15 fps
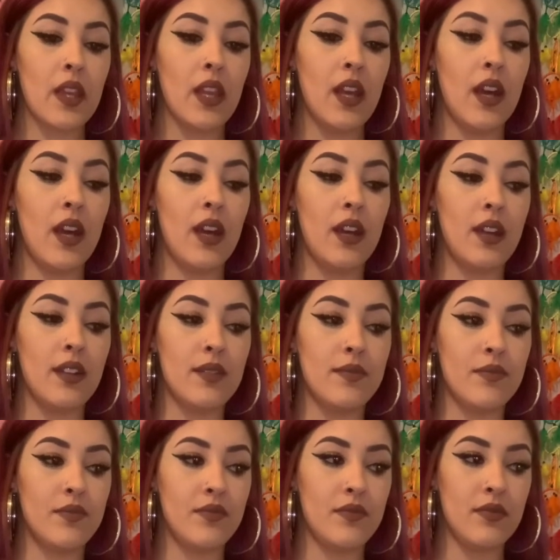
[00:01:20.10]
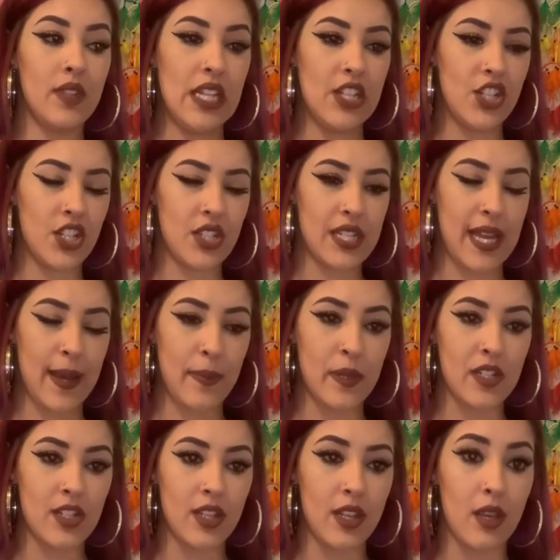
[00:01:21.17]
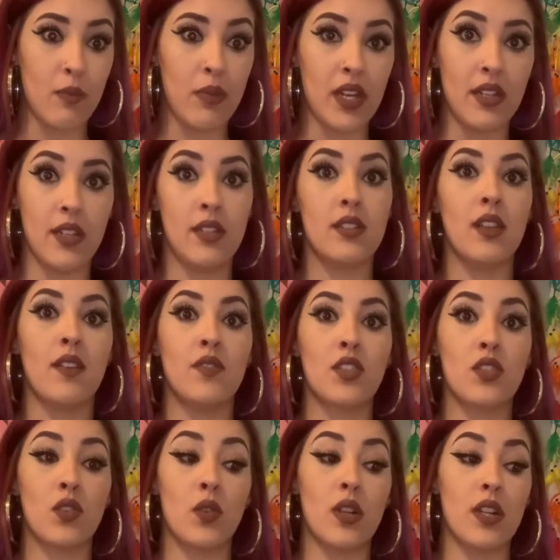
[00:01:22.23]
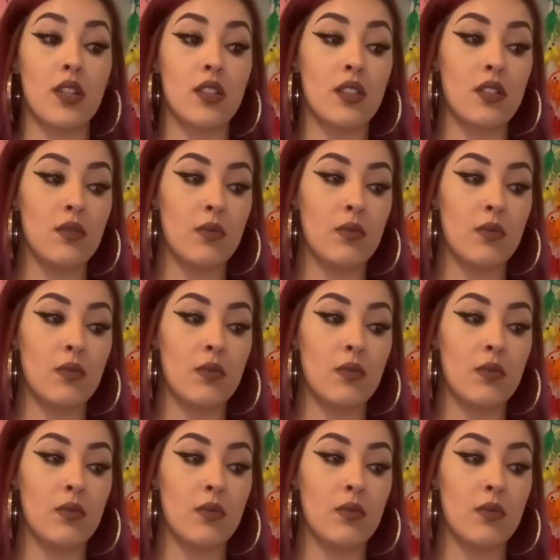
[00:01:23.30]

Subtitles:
And just tap into the abundance of source,